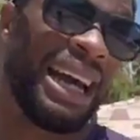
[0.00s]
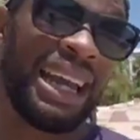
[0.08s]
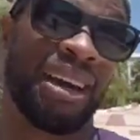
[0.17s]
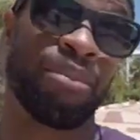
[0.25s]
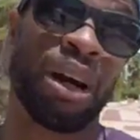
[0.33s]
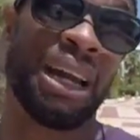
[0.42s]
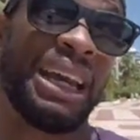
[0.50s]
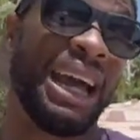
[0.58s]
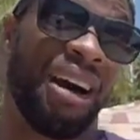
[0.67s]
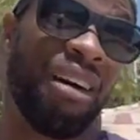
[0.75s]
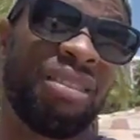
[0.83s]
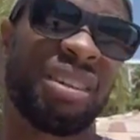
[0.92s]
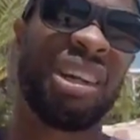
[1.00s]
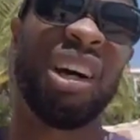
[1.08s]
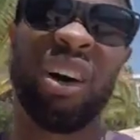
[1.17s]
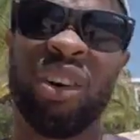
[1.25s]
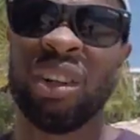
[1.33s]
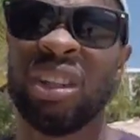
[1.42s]
am right now,
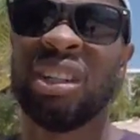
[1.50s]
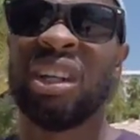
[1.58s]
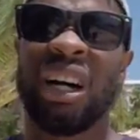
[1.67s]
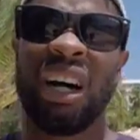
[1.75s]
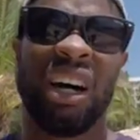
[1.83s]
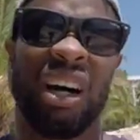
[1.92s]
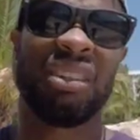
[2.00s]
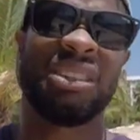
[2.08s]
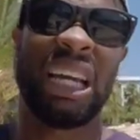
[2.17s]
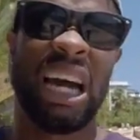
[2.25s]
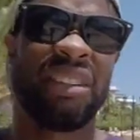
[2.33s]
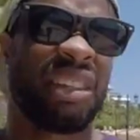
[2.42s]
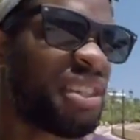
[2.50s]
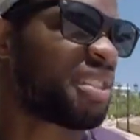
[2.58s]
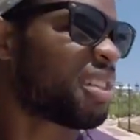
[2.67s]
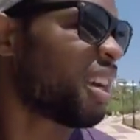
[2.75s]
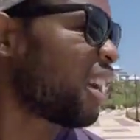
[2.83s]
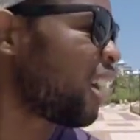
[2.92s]
down
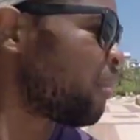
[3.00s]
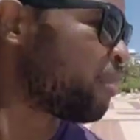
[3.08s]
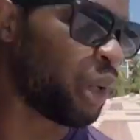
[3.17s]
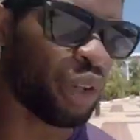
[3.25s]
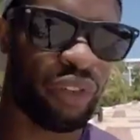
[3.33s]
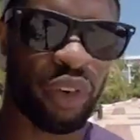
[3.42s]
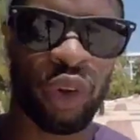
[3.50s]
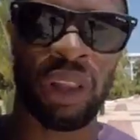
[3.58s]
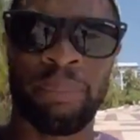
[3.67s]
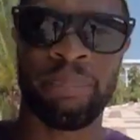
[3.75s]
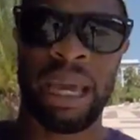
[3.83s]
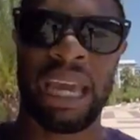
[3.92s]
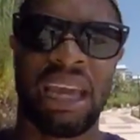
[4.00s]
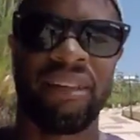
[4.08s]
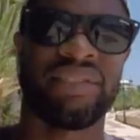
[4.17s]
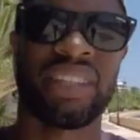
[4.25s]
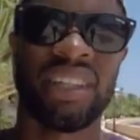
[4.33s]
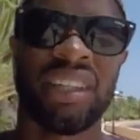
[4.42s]
this beautiful
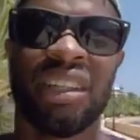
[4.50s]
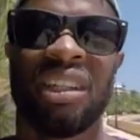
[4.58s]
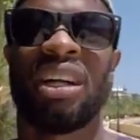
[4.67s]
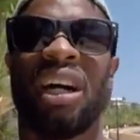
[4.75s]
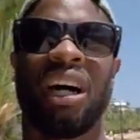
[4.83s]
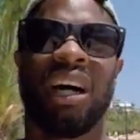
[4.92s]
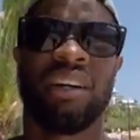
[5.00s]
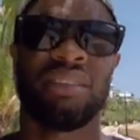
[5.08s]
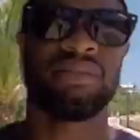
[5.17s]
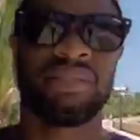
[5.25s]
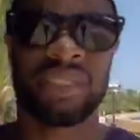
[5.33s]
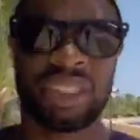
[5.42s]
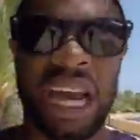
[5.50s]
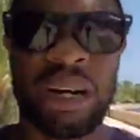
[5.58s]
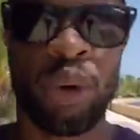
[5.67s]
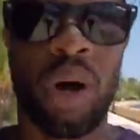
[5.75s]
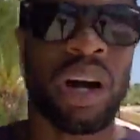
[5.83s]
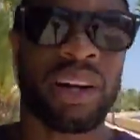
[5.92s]
paved
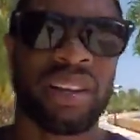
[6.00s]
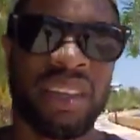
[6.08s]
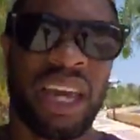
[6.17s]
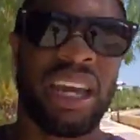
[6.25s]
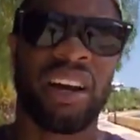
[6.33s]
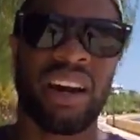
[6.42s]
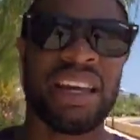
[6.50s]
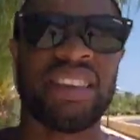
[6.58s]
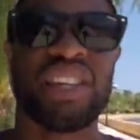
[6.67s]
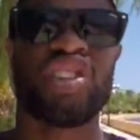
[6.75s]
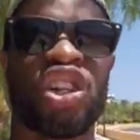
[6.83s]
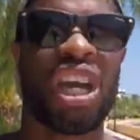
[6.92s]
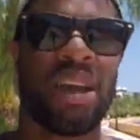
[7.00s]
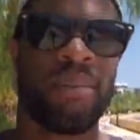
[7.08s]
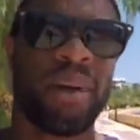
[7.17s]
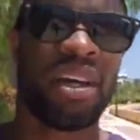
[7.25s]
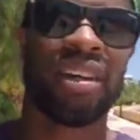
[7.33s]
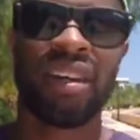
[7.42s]
sidewalk. They are in the
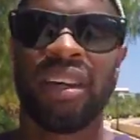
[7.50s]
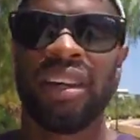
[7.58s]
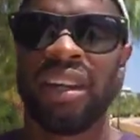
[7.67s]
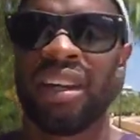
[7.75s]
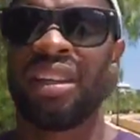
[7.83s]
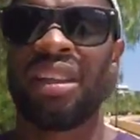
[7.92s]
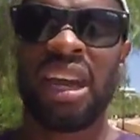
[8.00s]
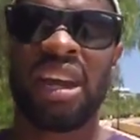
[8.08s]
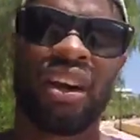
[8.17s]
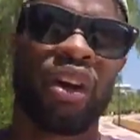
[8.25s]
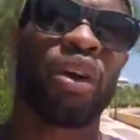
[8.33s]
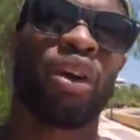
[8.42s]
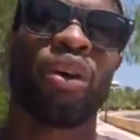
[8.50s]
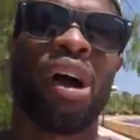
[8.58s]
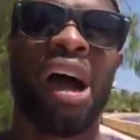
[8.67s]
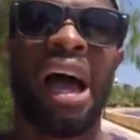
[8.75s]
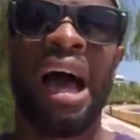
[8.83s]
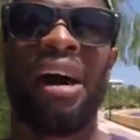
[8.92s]
gym. They're
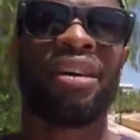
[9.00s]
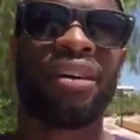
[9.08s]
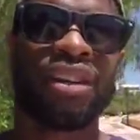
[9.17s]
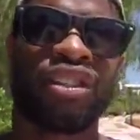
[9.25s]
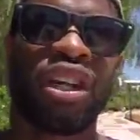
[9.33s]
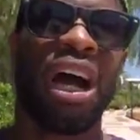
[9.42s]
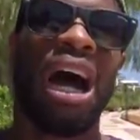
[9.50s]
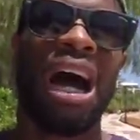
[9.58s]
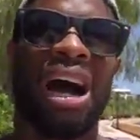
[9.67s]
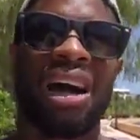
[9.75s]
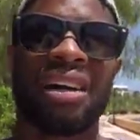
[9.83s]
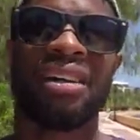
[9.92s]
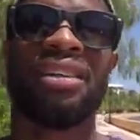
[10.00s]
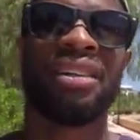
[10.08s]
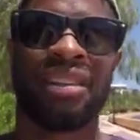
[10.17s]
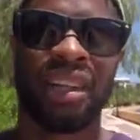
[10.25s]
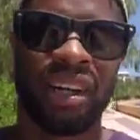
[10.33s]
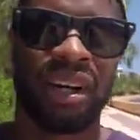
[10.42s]
out on a jog.
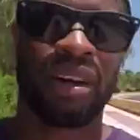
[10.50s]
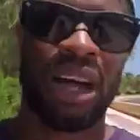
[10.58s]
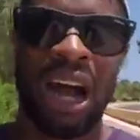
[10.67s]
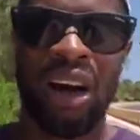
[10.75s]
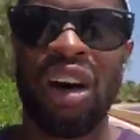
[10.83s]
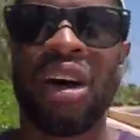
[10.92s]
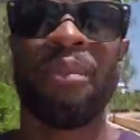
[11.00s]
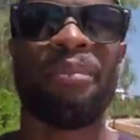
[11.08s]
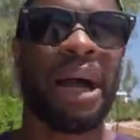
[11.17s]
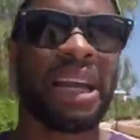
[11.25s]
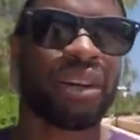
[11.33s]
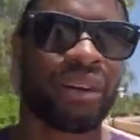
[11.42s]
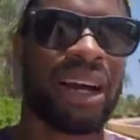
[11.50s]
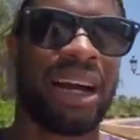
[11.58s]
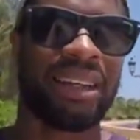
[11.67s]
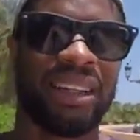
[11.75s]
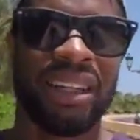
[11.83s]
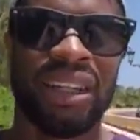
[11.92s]
They're out on a bike
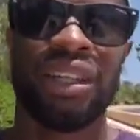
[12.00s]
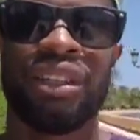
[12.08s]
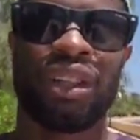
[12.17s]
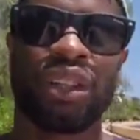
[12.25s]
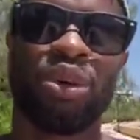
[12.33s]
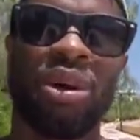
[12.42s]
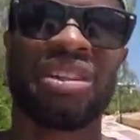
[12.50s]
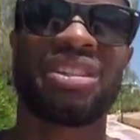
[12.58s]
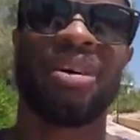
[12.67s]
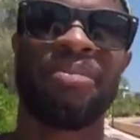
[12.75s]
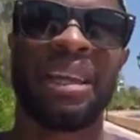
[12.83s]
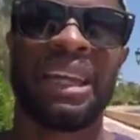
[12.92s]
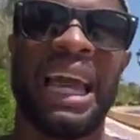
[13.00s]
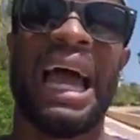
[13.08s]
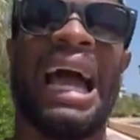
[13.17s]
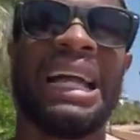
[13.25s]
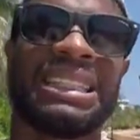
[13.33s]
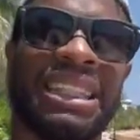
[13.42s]
ride. They're doing something
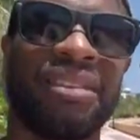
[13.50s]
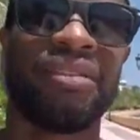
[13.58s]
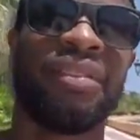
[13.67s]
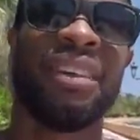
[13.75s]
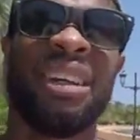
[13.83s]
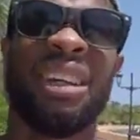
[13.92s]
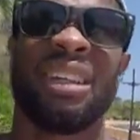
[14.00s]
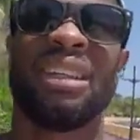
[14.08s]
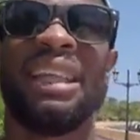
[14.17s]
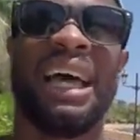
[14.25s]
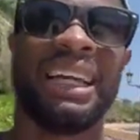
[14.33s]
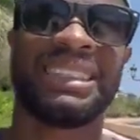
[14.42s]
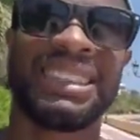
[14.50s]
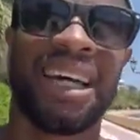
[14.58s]
active that